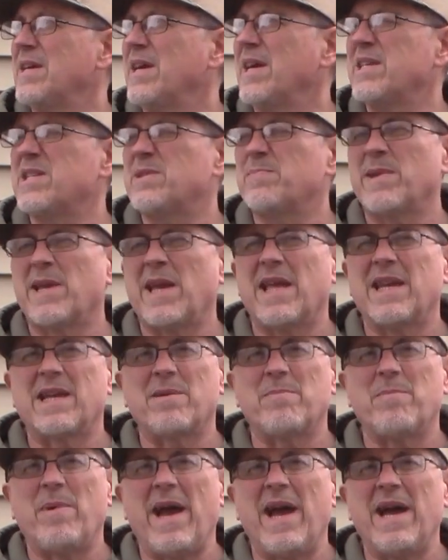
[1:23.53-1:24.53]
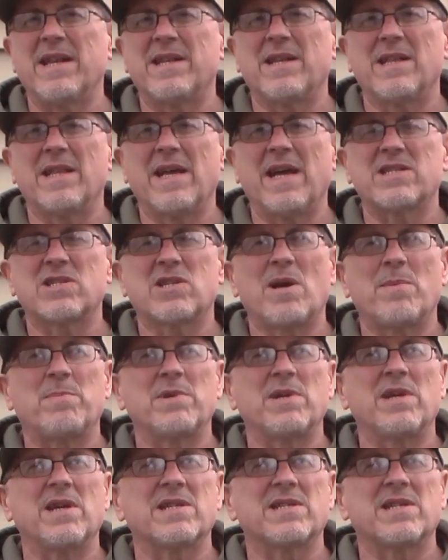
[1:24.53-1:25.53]
It's been getting bad the last
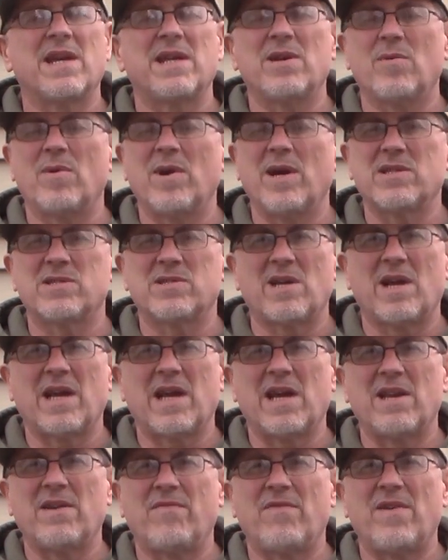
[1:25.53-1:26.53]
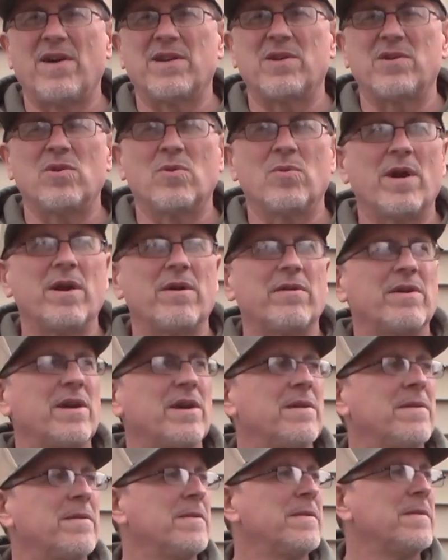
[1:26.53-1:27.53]
couple years anyway, so I got to find a new area.